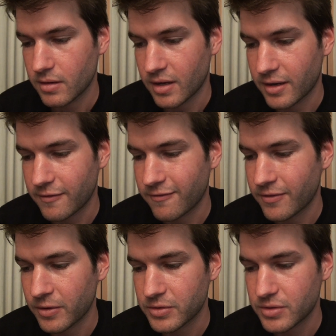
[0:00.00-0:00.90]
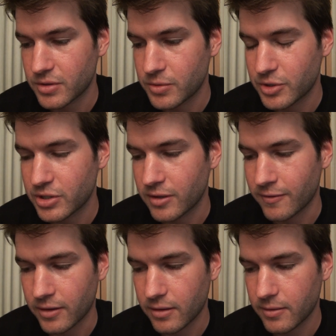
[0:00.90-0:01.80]
and at first you
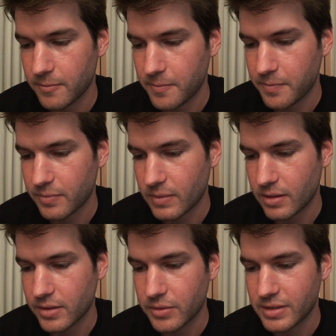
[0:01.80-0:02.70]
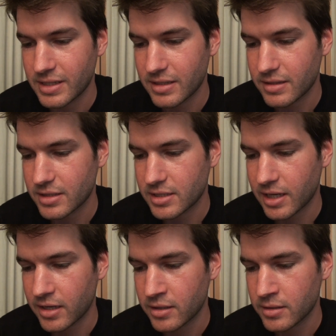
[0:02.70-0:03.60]
shiver, and your teeth
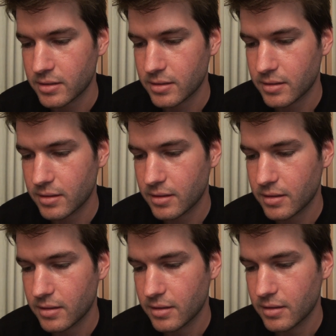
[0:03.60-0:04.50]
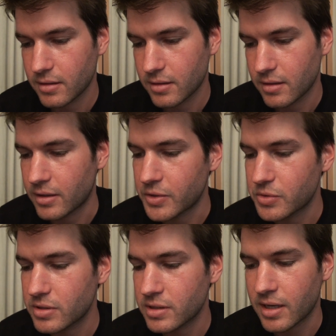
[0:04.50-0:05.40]
chatter, and you
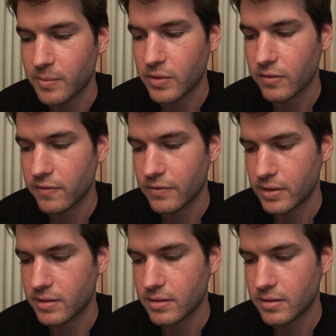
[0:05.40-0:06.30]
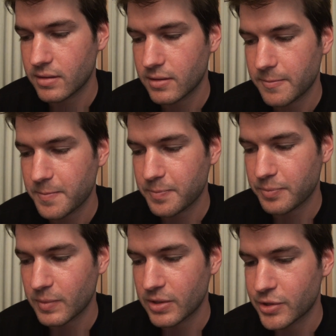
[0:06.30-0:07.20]
stamp your feet
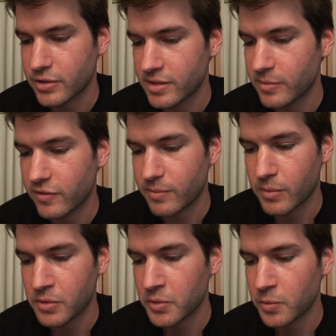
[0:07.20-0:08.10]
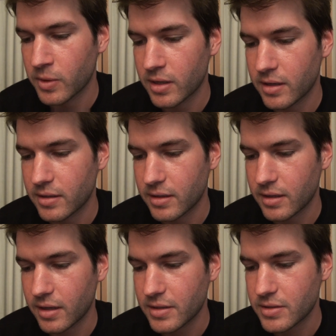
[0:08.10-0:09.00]
and dream of mulled wine and
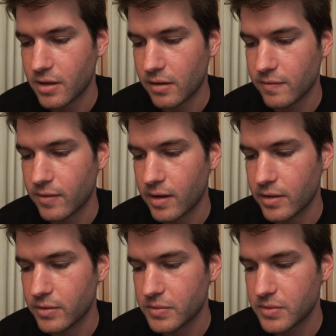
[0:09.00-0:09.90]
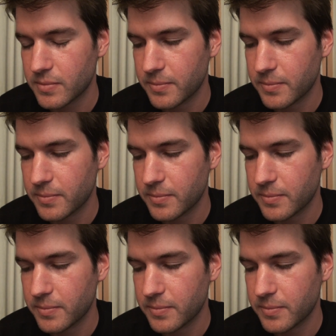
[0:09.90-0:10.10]
nice hot fires.